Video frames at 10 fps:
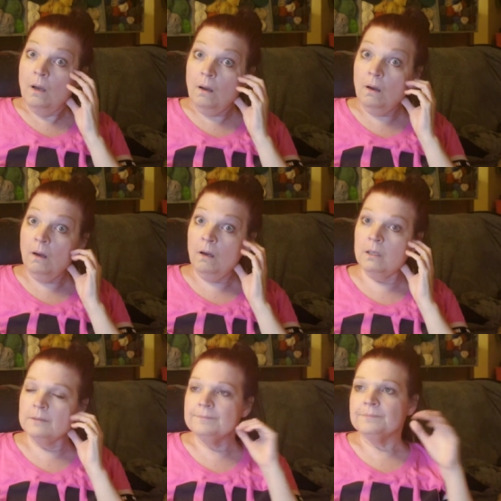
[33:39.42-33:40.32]

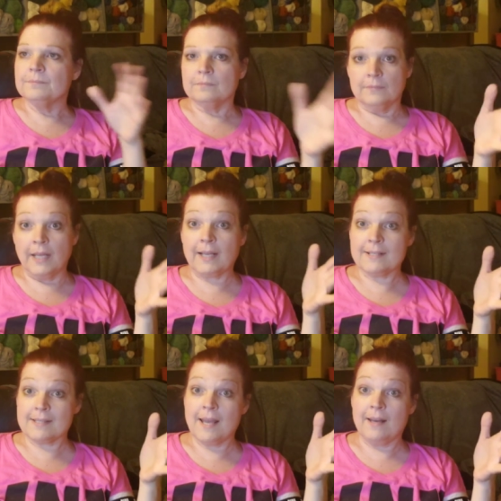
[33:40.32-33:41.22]
Oh, like
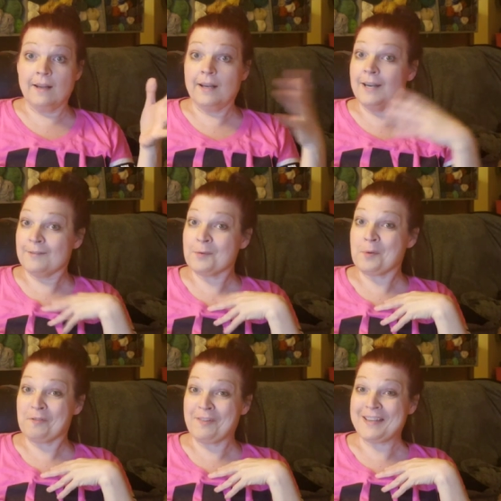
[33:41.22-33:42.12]
I said, I never
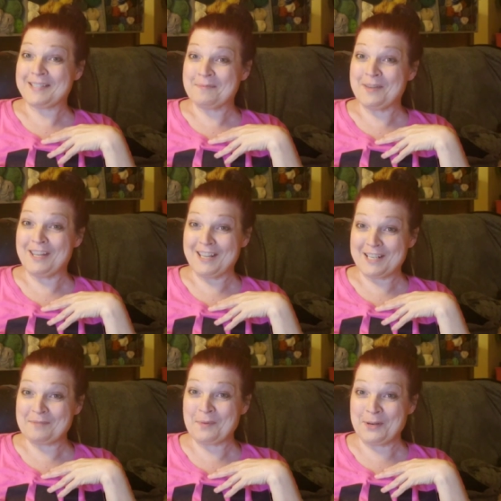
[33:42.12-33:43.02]
profess to be the
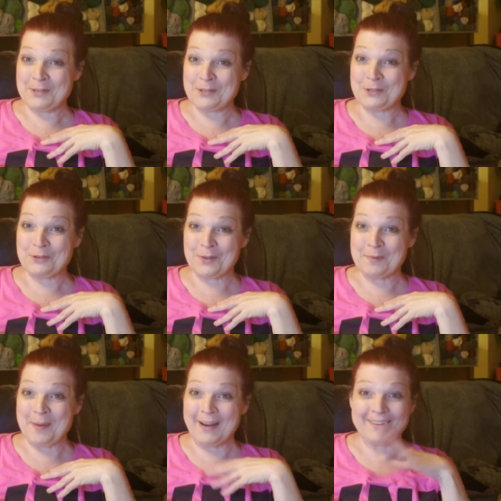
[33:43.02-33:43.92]
experienced
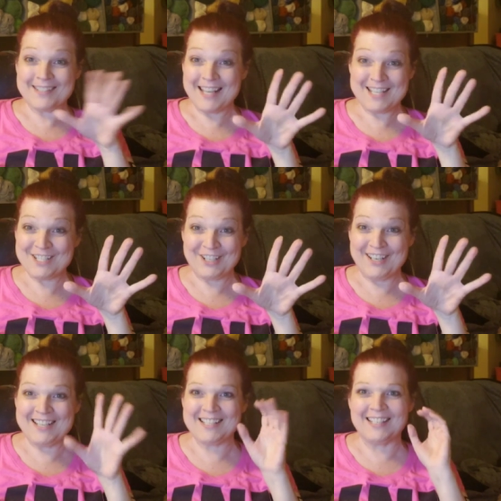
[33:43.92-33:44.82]
jewelry makers. That's
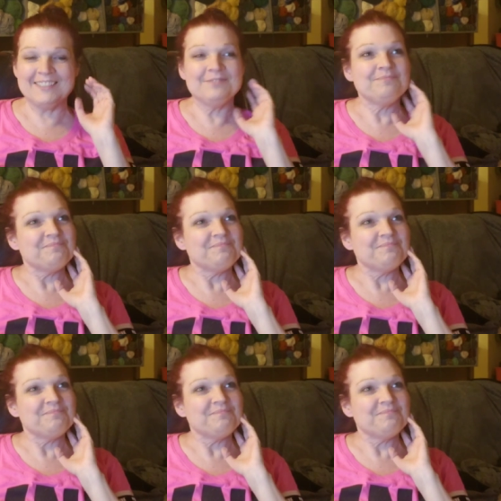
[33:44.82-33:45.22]
crazy.